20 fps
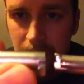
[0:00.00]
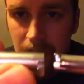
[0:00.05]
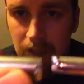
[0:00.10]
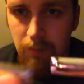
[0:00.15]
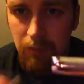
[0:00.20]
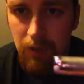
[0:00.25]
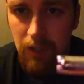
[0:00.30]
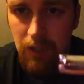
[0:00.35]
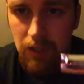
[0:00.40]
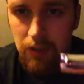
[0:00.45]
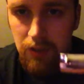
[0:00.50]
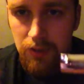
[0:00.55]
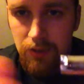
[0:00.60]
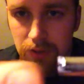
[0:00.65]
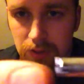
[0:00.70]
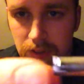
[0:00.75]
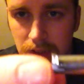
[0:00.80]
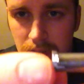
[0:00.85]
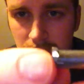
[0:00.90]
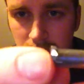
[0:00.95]
and I
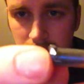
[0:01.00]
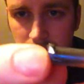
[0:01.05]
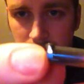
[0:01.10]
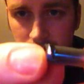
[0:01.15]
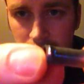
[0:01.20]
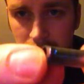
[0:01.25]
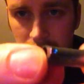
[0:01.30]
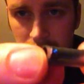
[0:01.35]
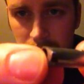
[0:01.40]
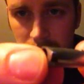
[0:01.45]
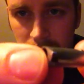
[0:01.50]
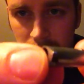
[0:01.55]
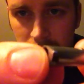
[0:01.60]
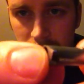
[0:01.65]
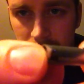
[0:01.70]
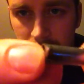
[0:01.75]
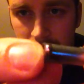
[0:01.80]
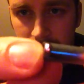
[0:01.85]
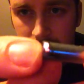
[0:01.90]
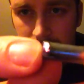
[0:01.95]
polished
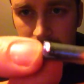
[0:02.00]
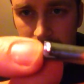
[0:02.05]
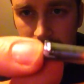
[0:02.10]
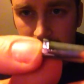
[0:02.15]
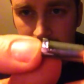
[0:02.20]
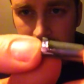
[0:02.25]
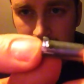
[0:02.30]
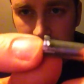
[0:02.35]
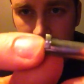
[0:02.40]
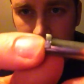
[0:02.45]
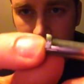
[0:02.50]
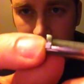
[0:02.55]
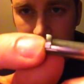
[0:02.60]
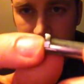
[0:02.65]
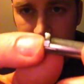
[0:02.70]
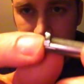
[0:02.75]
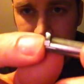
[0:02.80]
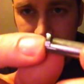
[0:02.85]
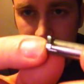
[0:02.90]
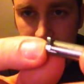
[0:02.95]
this. That's why it
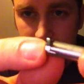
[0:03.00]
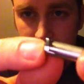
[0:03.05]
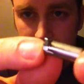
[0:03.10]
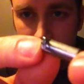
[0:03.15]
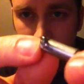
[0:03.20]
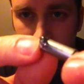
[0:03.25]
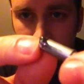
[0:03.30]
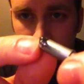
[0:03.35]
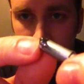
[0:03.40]
has that mirrored